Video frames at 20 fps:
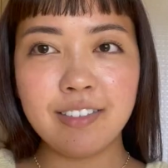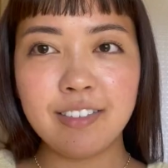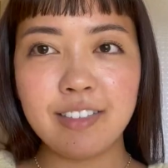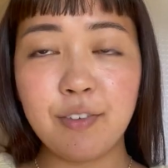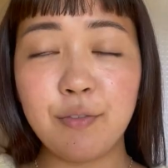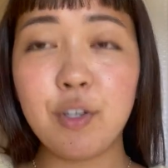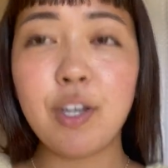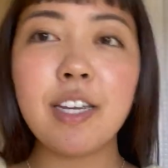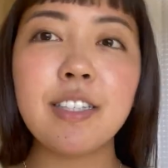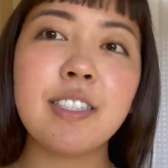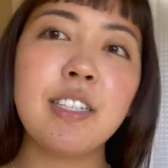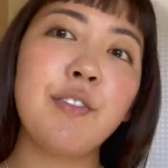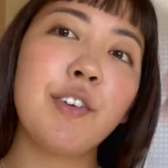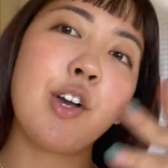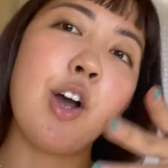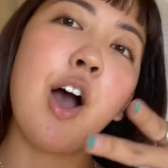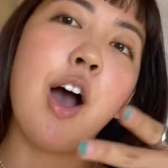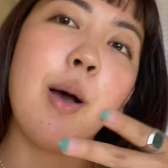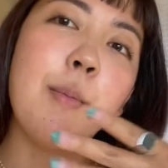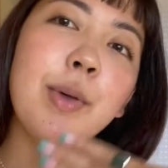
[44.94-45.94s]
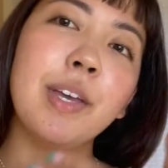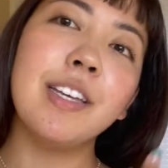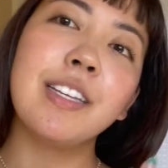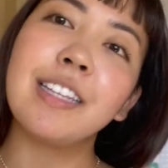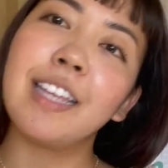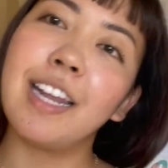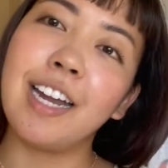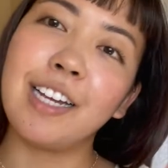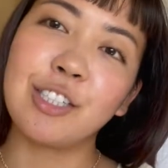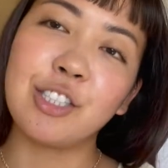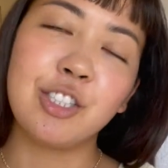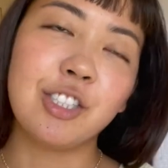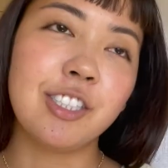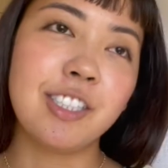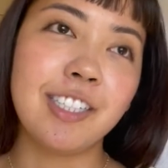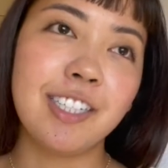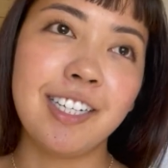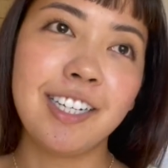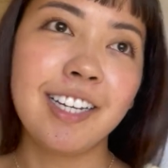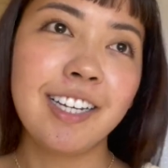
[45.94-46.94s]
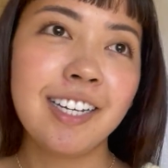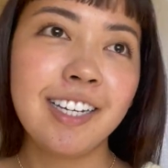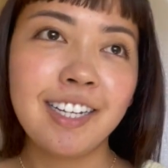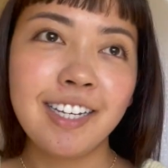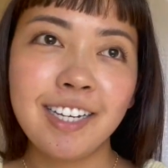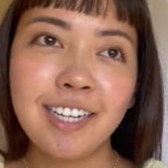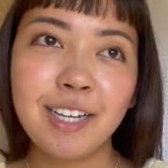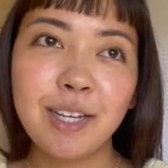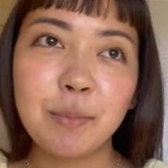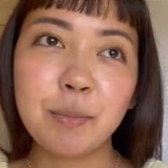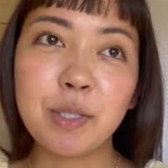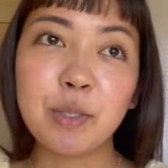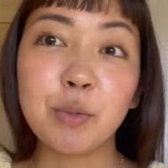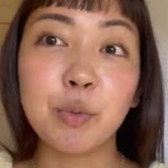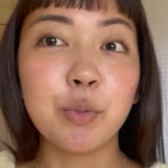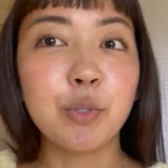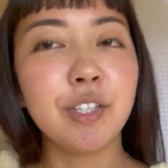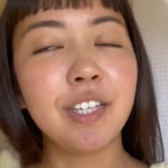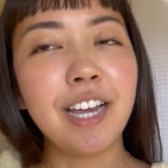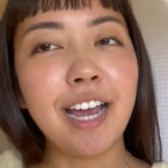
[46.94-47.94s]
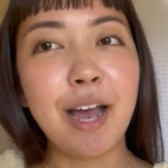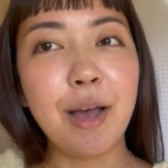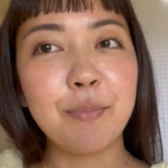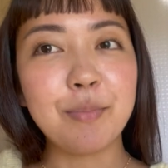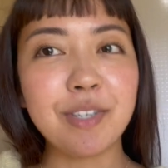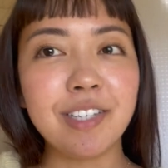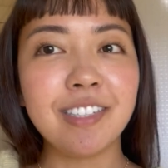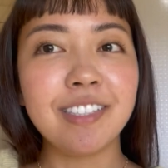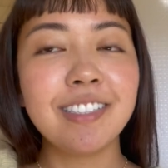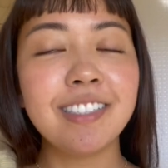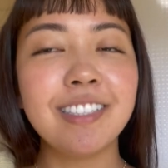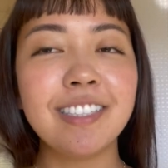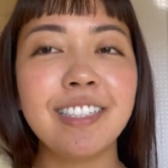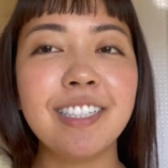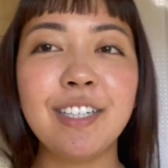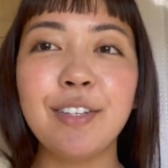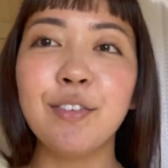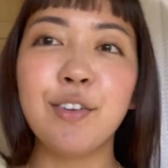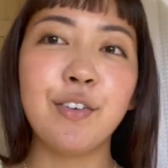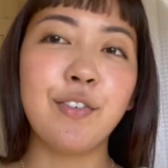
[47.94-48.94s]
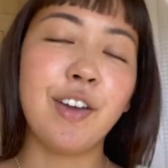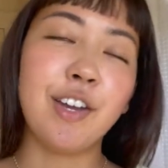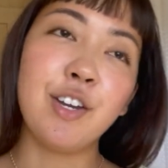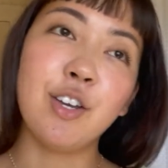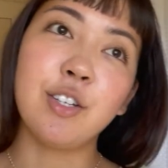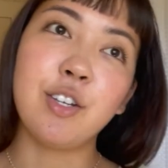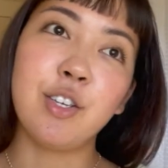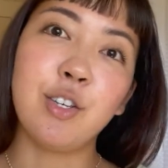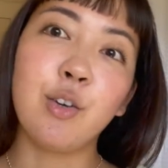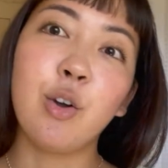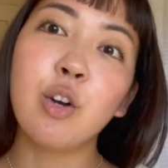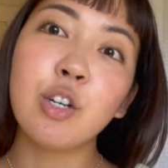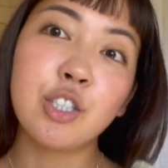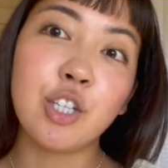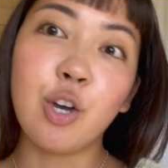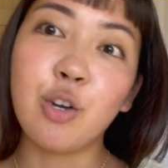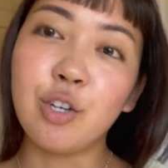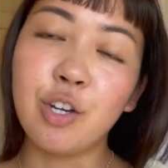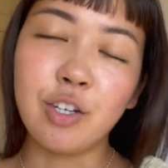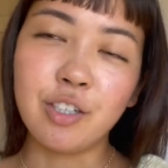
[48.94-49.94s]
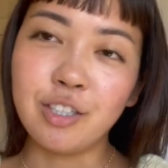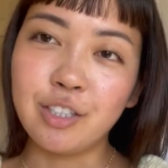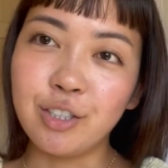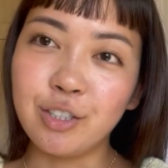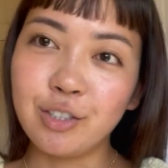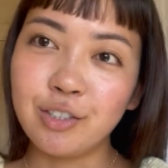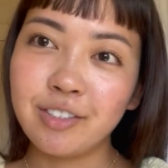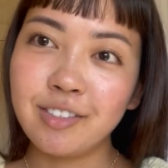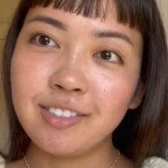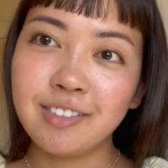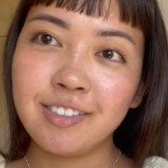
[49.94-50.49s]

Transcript: if you guys leave a comment, that actually makes me really happy, even if I know you or don't know you.